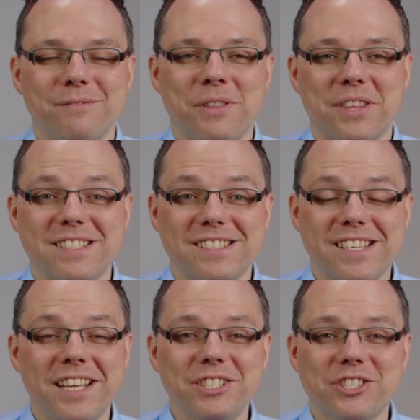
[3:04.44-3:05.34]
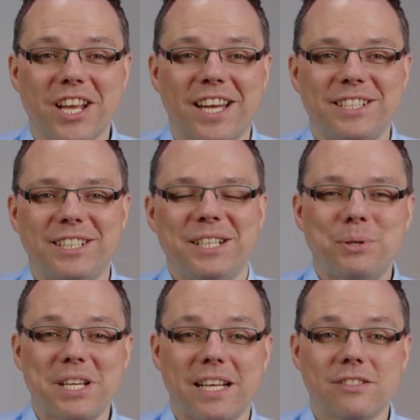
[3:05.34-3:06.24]
with a single channel
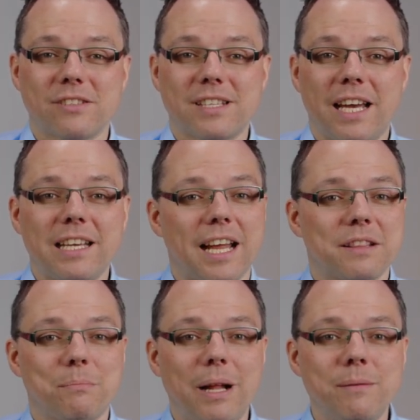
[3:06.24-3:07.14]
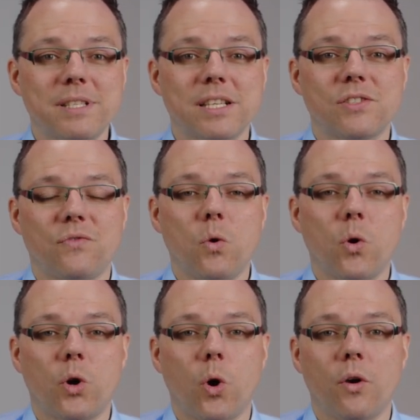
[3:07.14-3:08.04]
potentiostat like the PalmSens
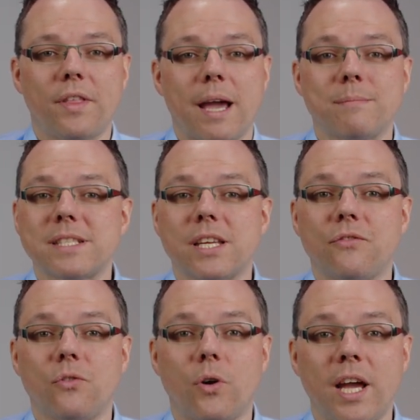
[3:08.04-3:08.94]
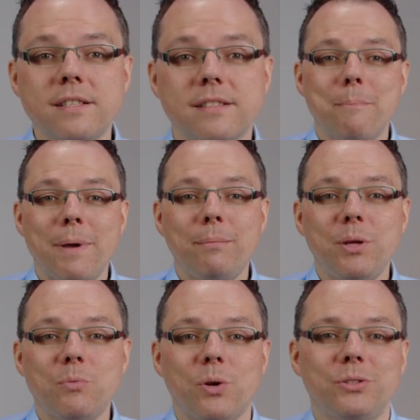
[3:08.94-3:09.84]
4 or the MStat 4S, maybe
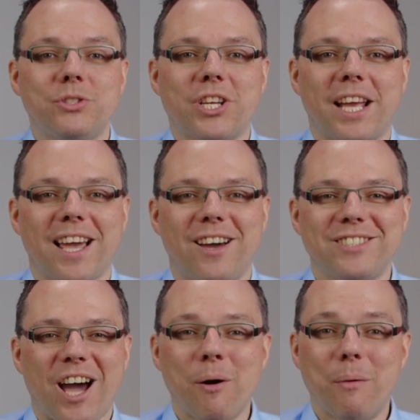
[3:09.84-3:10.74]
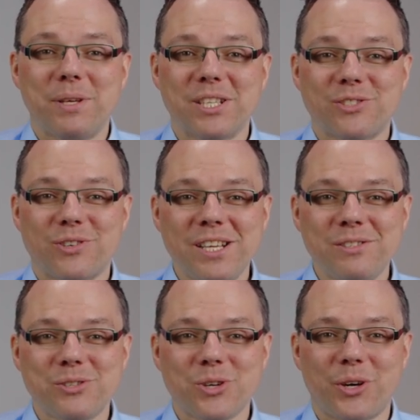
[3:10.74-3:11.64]
you want to check out our PSTrace
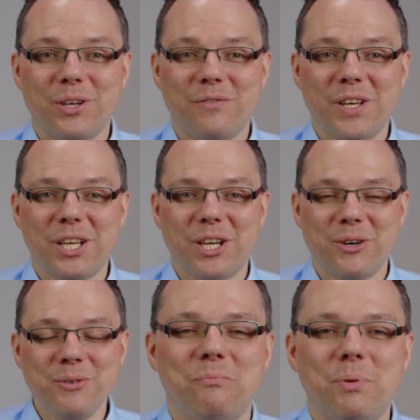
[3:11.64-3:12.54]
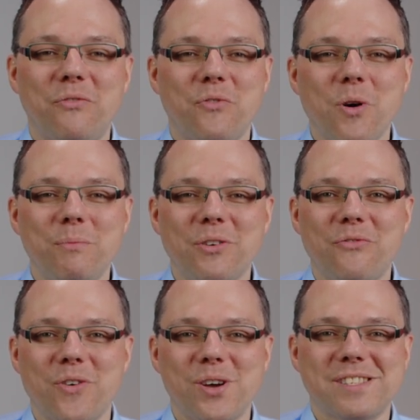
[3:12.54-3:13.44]
tutorial video, perform your
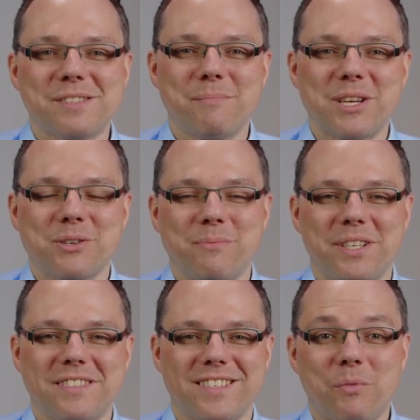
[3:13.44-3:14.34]
first measurement